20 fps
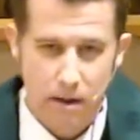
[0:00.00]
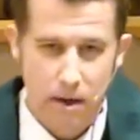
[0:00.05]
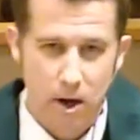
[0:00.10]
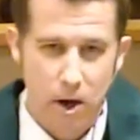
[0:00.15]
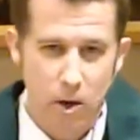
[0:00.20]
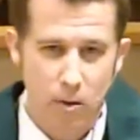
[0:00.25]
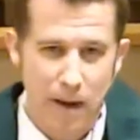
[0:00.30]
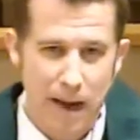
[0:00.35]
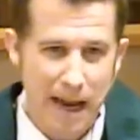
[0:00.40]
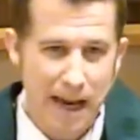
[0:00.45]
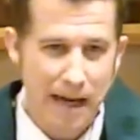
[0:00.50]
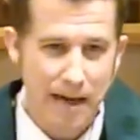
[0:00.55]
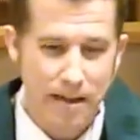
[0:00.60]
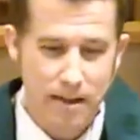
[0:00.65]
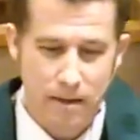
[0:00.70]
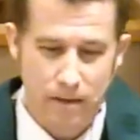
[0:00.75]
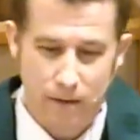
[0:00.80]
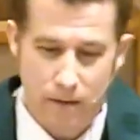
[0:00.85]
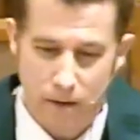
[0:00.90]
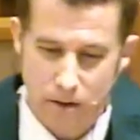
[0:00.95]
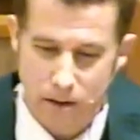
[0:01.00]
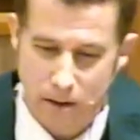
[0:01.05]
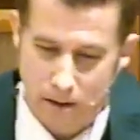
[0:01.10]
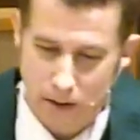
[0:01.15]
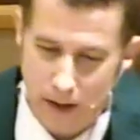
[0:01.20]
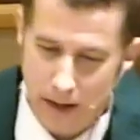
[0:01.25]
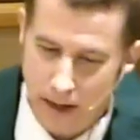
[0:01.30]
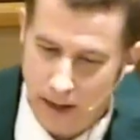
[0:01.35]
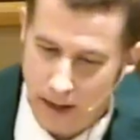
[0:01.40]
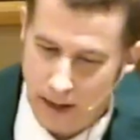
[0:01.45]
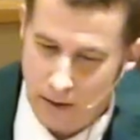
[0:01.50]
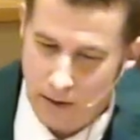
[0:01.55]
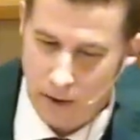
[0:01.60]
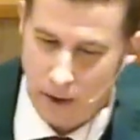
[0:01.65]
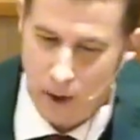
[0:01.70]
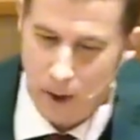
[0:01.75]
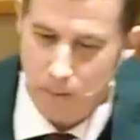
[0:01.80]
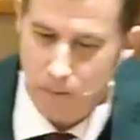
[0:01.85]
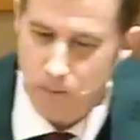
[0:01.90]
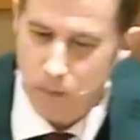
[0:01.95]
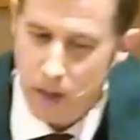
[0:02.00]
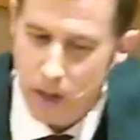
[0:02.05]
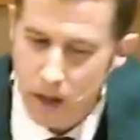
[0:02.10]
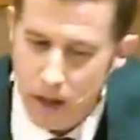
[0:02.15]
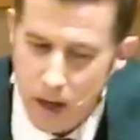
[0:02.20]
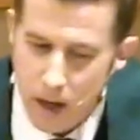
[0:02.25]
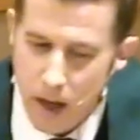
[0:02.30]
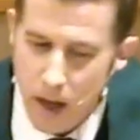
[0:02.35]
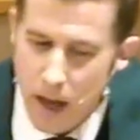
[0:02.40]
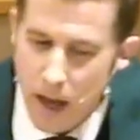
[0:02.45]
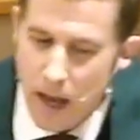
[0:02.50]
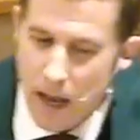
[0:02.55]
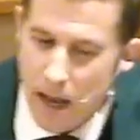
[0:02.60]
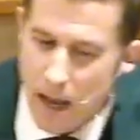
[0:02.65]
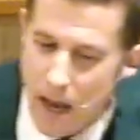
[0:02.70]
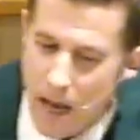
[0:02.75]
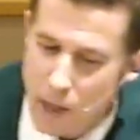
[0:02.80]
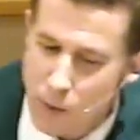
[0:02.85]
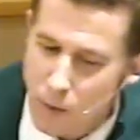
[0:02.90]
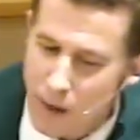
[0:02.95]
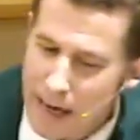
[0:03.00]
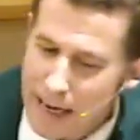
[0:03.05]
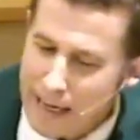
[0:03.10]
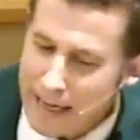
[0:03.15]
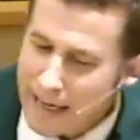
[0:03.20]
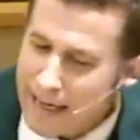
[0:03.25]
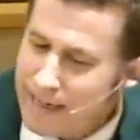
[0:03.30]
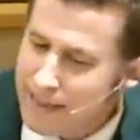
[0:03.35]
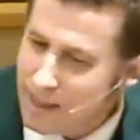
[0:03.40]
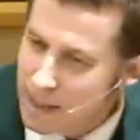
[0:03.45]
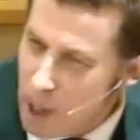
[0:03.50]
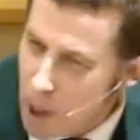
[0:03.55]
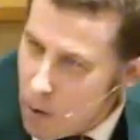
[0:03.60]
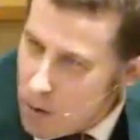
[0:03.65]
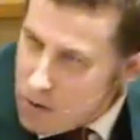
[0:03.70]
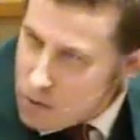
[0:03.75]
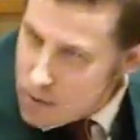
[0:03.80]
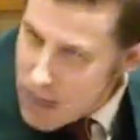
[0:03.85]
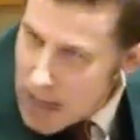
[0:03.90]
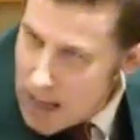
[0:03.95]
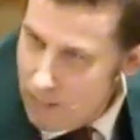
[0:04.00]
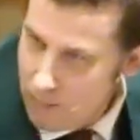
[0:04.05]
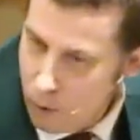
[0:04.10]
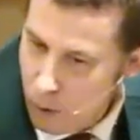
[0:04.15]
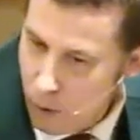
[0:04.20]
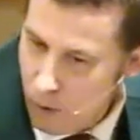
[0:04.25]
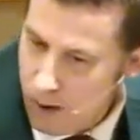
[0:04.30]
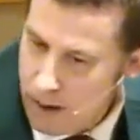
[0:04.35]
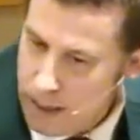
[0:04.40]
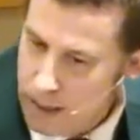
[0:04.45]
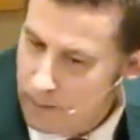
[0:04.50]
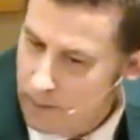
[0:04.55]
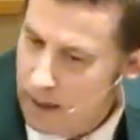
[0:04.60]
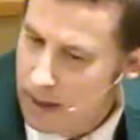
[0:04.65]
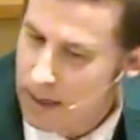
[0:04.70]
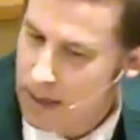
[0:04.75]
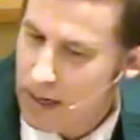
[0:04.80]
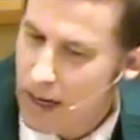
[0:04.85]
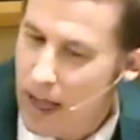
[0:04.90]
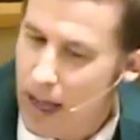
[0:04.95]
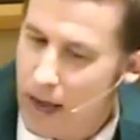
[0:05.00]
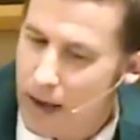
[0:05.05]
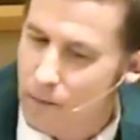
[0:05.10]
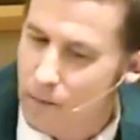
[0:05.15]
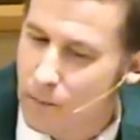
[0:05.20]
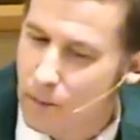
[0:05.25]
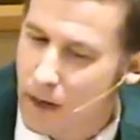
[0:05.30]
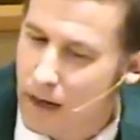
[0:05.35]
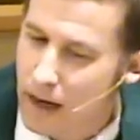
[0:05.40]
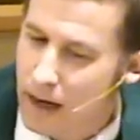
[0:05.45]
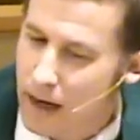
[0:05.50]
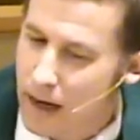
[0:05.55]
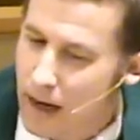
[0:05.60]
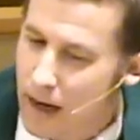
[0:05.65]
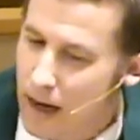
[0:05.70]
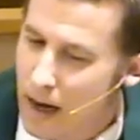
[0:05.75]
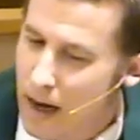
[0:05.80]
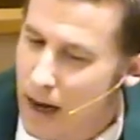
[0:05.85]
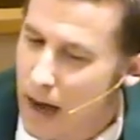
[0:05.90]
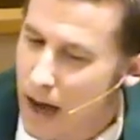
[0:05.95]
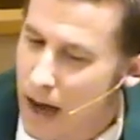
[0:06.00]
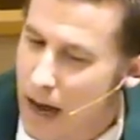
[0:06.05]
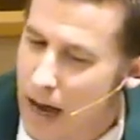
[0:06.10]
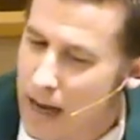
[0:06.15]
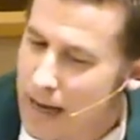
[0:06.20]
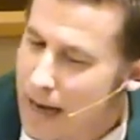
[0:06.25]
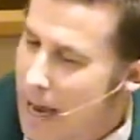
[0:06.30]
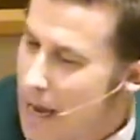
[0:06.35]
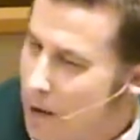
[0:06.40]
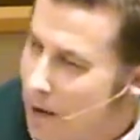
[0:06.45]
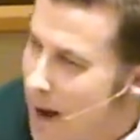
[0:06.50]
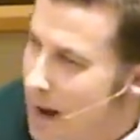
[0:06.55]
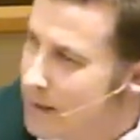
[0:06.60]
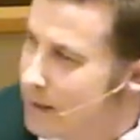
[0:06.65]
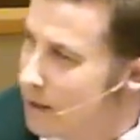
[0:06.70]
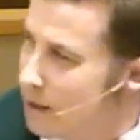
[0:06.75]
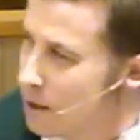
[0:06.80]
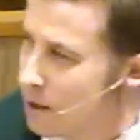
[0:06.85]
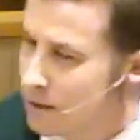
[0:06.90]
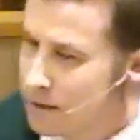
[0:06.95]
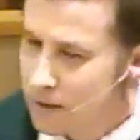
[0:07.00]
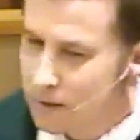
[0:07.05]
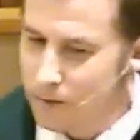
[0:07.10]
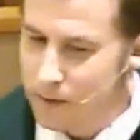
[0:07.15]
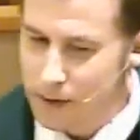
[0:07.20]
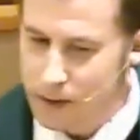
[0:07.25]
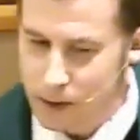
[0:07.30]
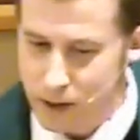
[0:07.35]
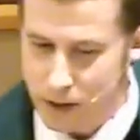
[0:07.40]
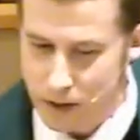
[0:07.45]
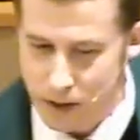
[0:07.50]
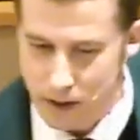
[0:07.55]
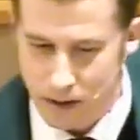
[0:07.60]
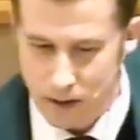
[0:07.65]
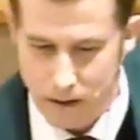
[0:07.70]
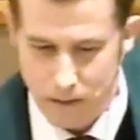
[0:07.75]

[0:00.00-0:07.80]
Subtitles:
Are you 8 in first grade? I don't know. It's what I needed to know at that point in my life. But I later had to learn division.